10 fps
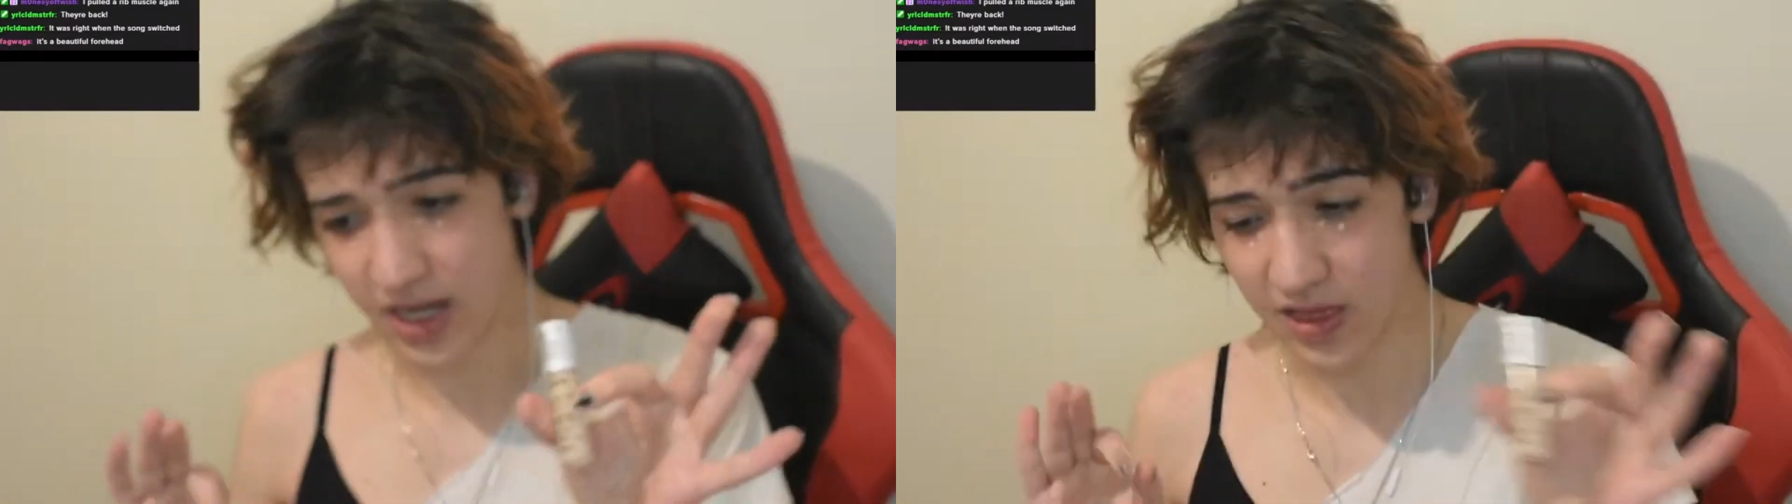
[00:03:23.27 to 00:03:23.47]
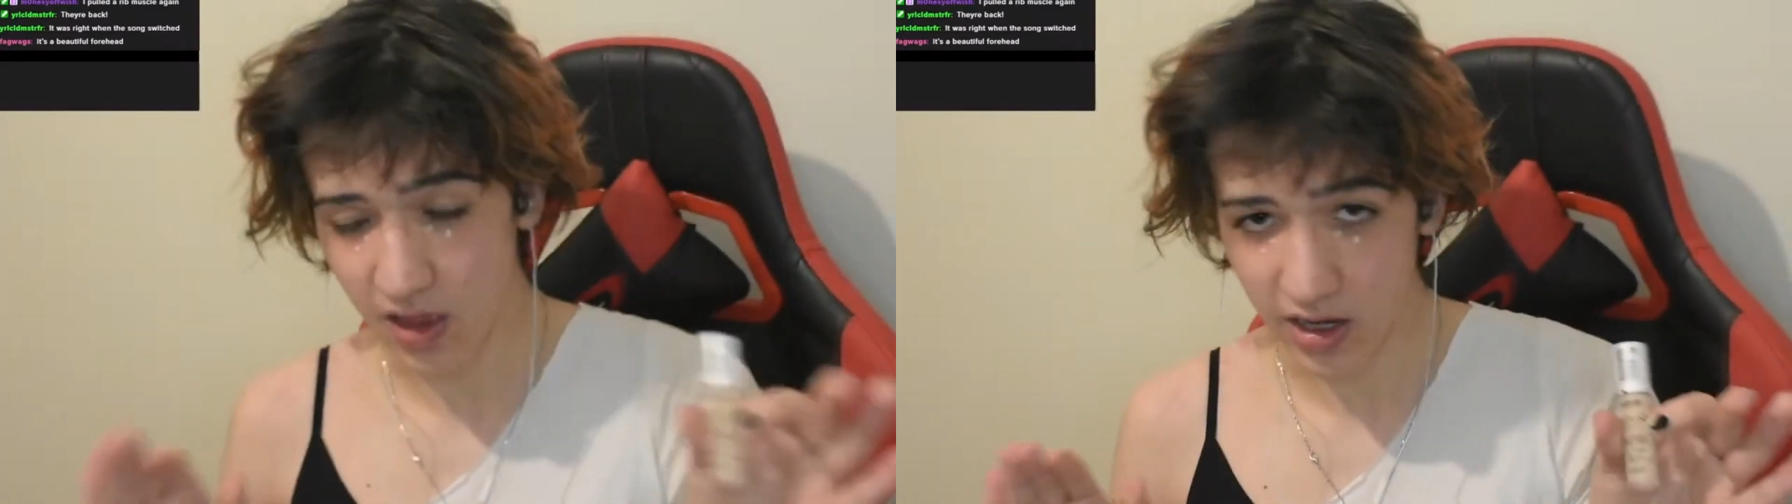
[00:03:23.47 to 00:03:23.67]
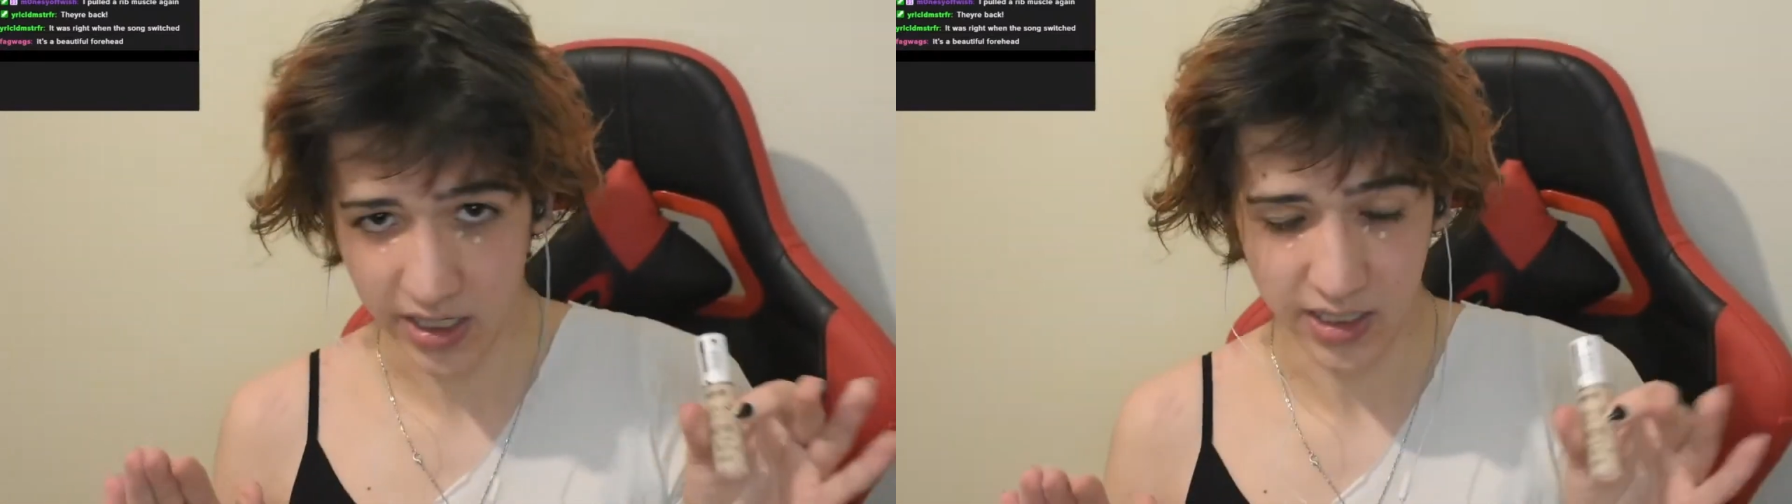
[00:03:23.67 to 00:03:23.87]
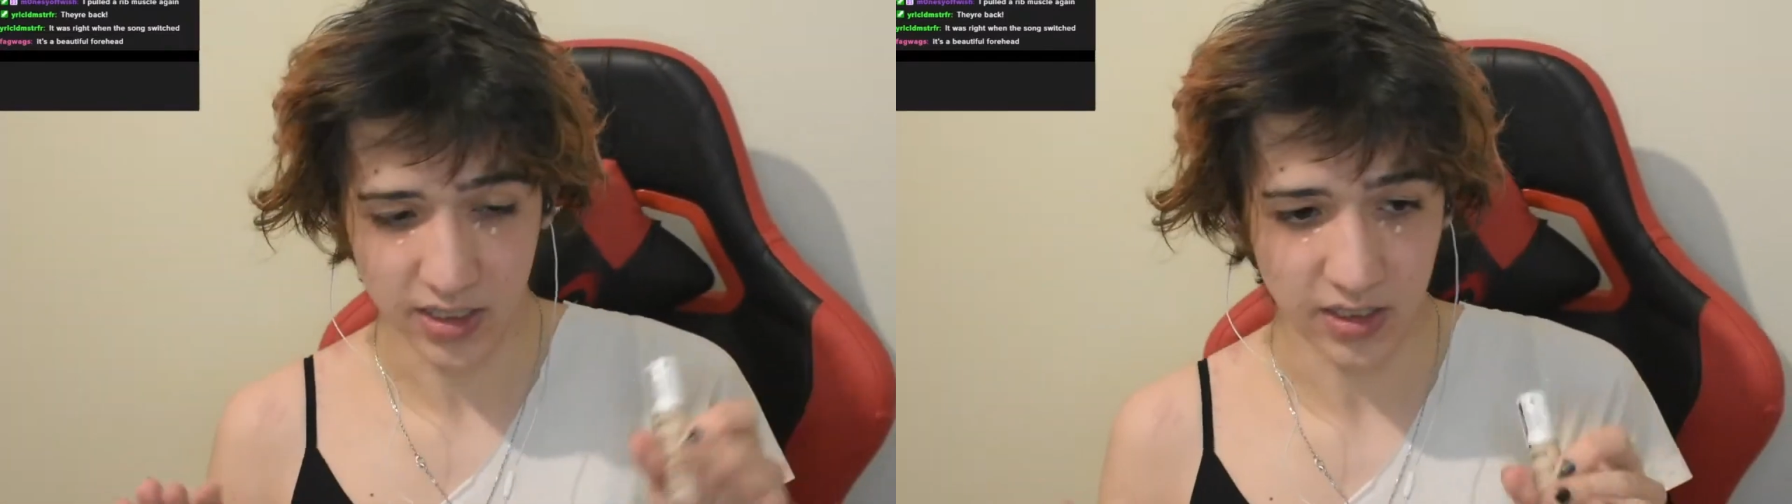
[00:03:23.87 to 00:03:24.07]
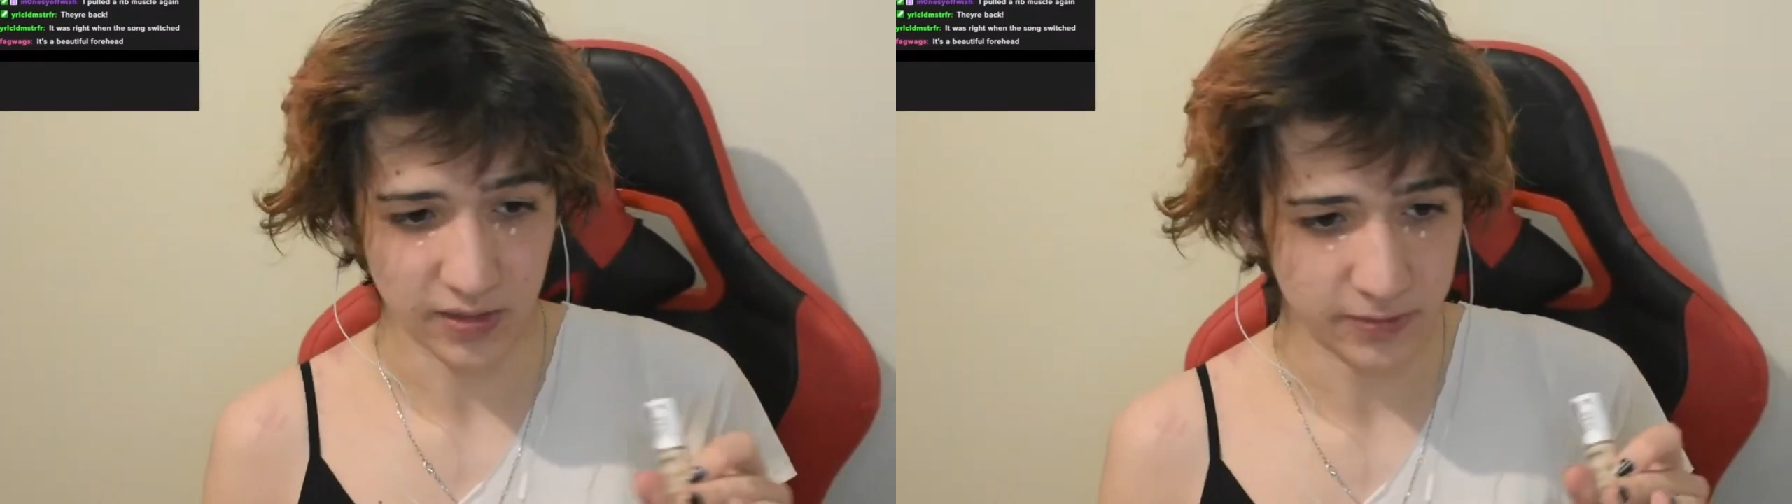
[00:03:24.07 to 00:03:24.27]
a lot
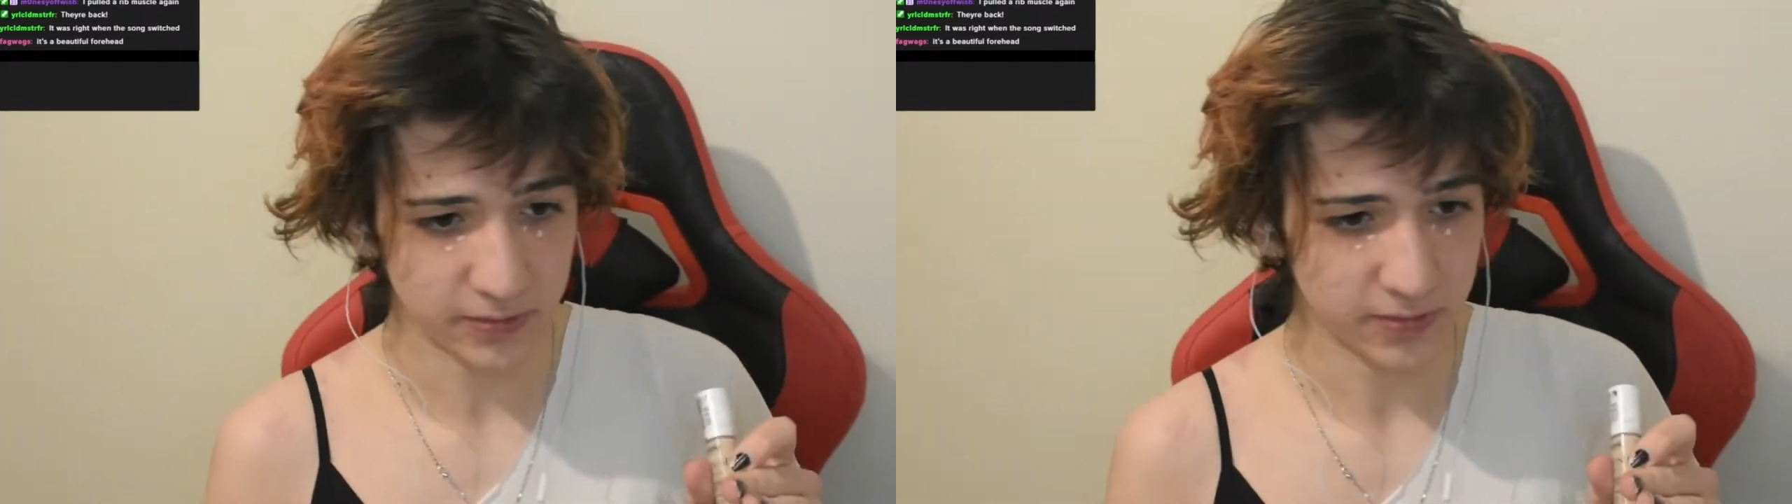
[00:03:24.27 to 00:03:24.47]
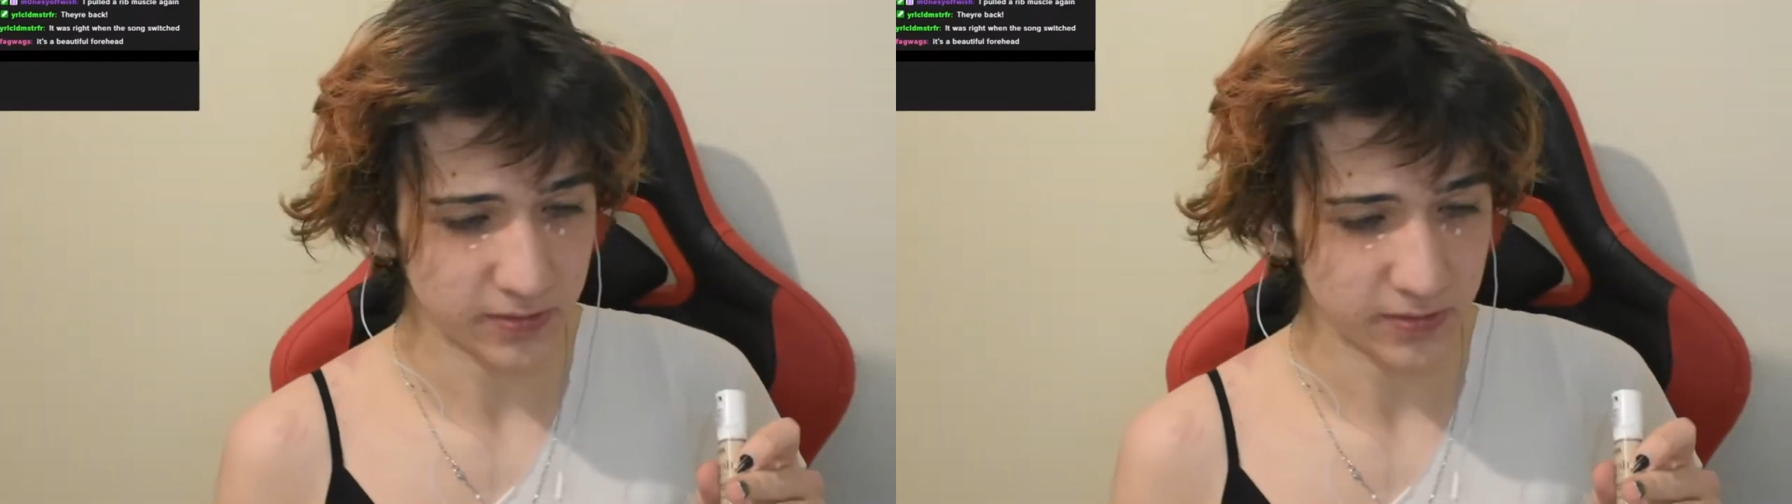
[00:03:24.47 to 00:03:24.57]
of